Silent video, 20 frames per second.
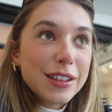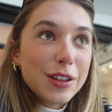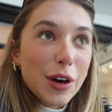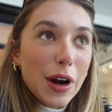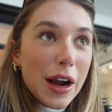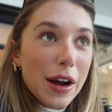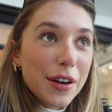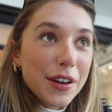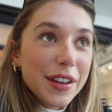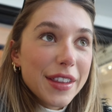
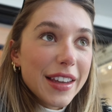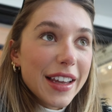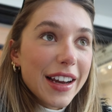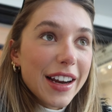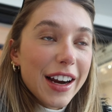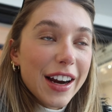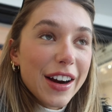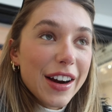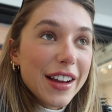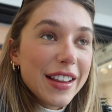crowd in
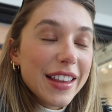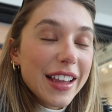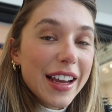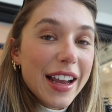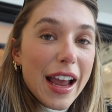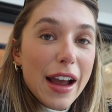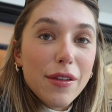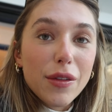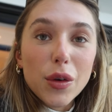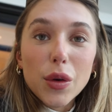there, and
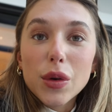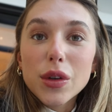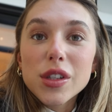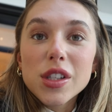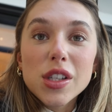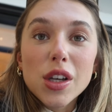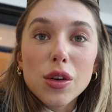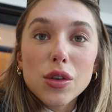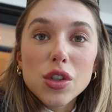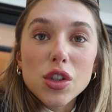like
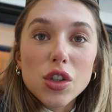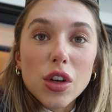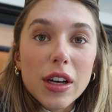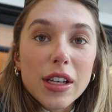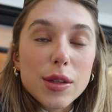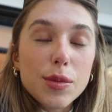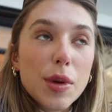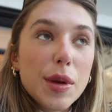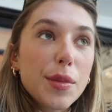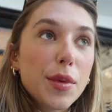everyone's so
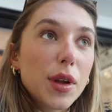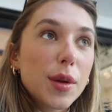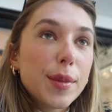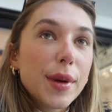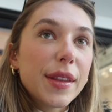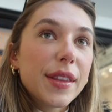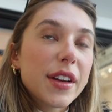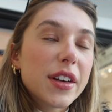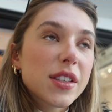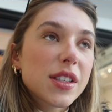stressed. People had
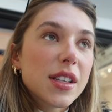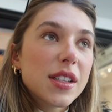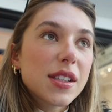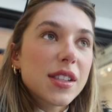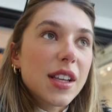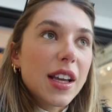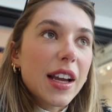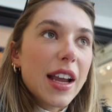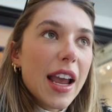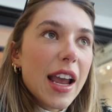been there
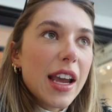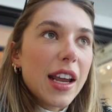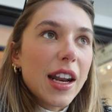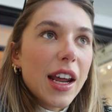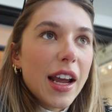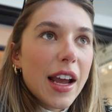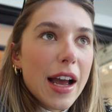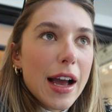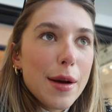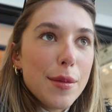since like 8
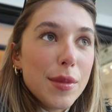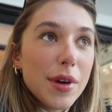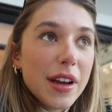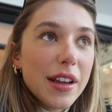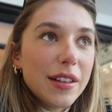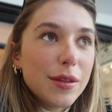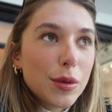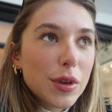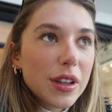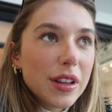a.m.
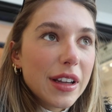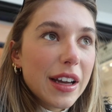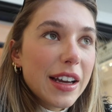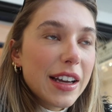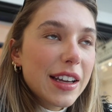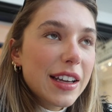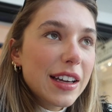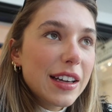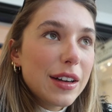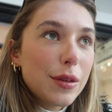and we're
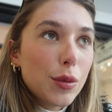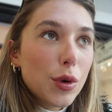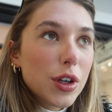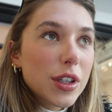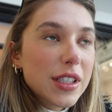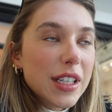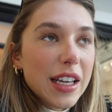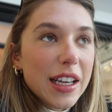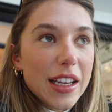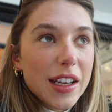like
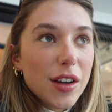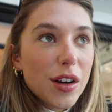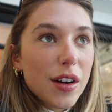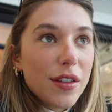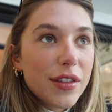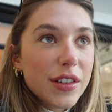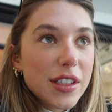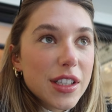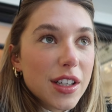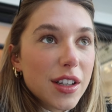weren't taking
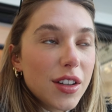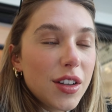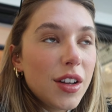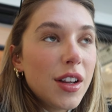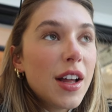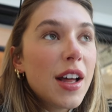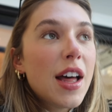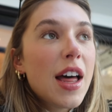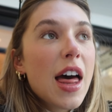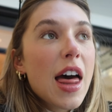off until
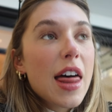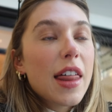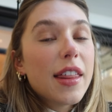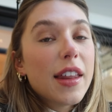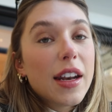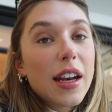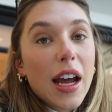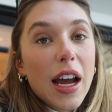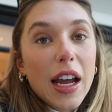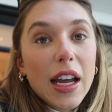
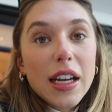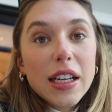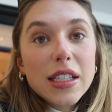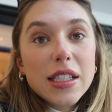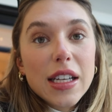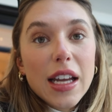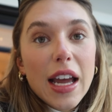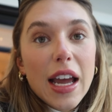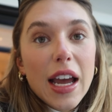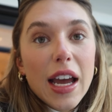the
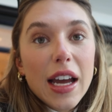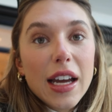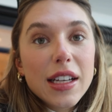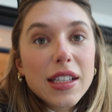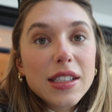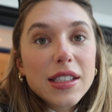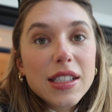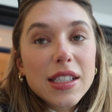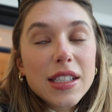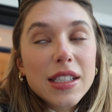night,
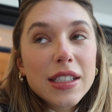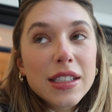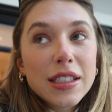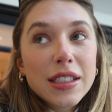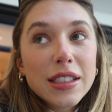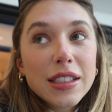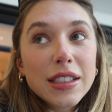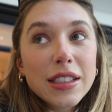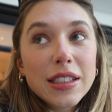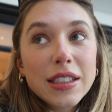and
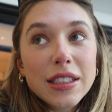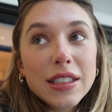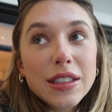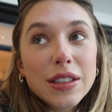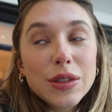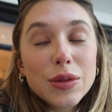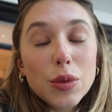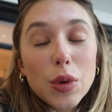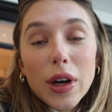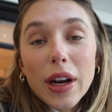
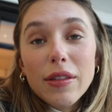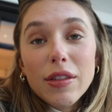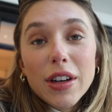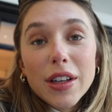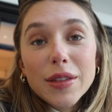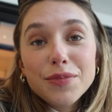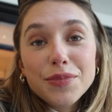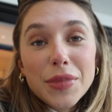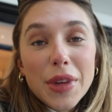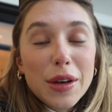
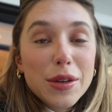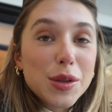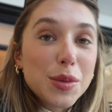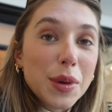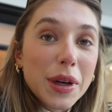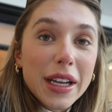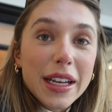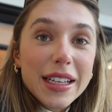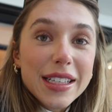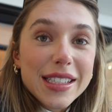whatever. It was
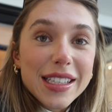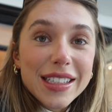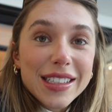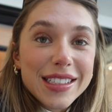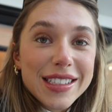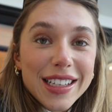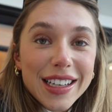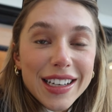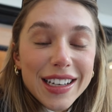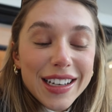pretty easy
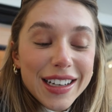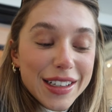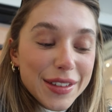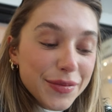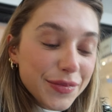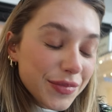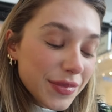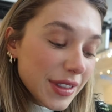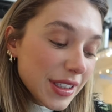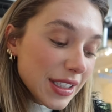
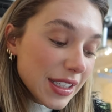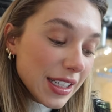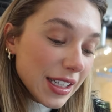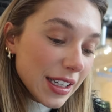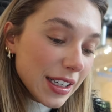to